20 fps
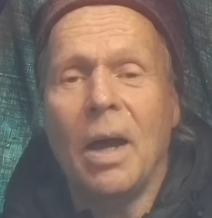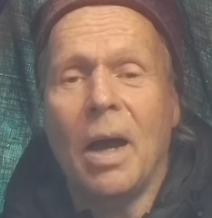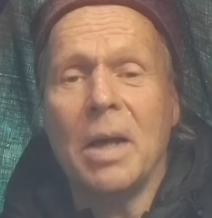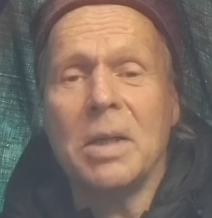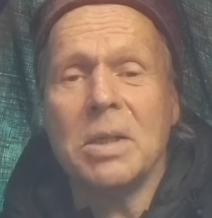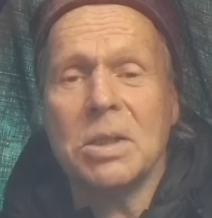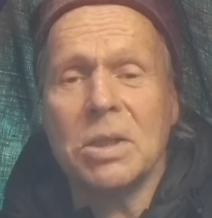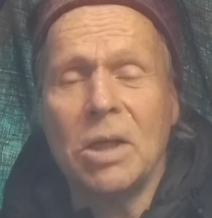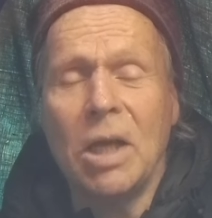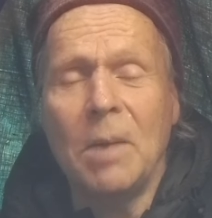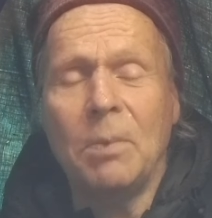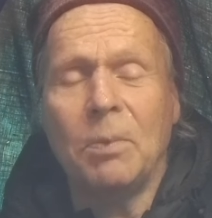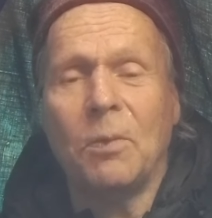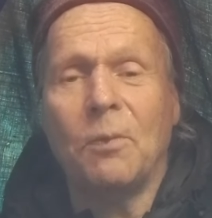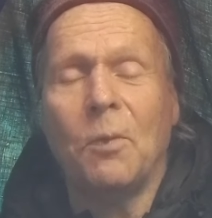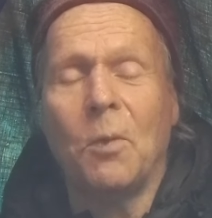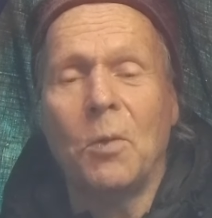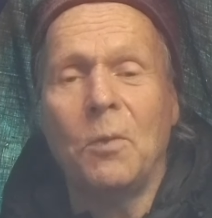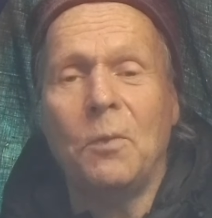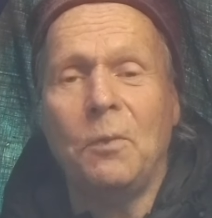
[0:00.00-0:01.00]
I
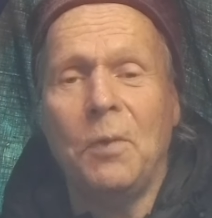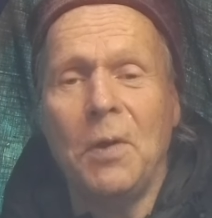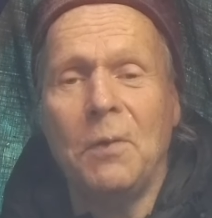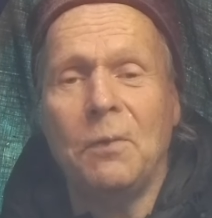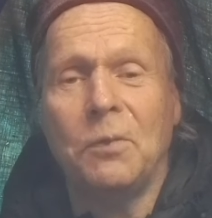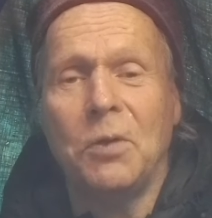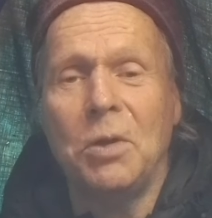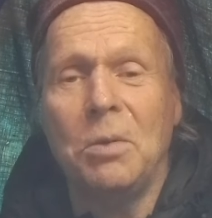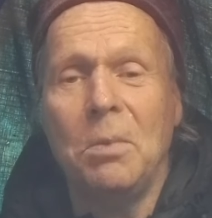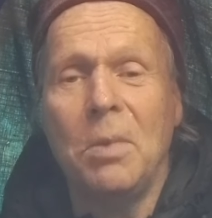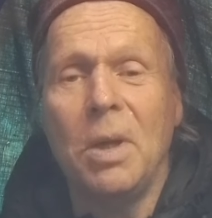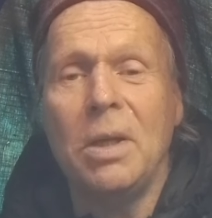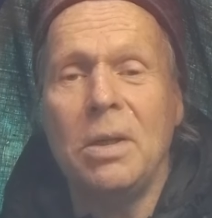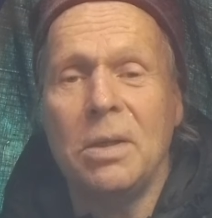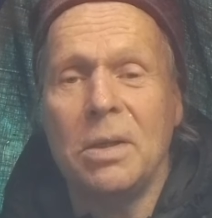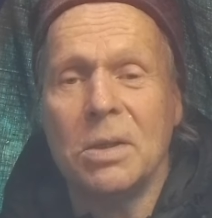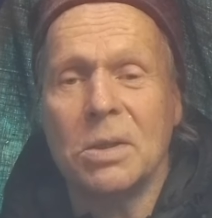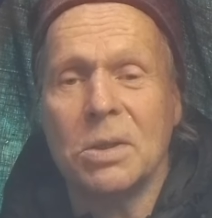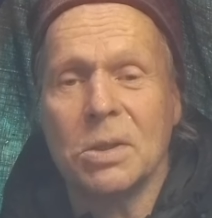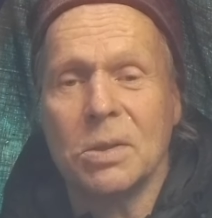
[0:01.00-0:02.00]
slept for 15
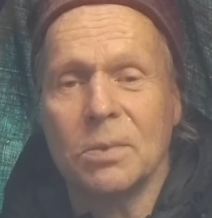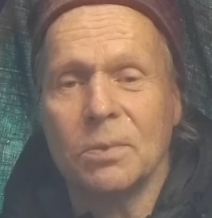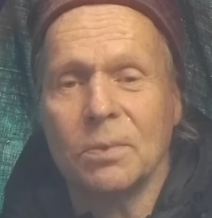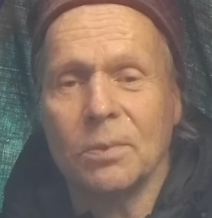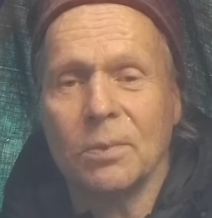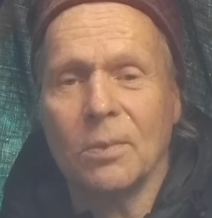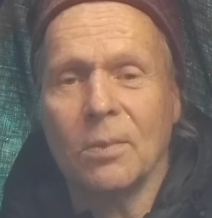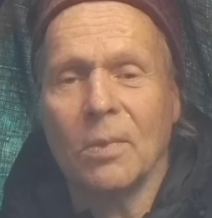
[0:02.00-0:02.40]
minutes.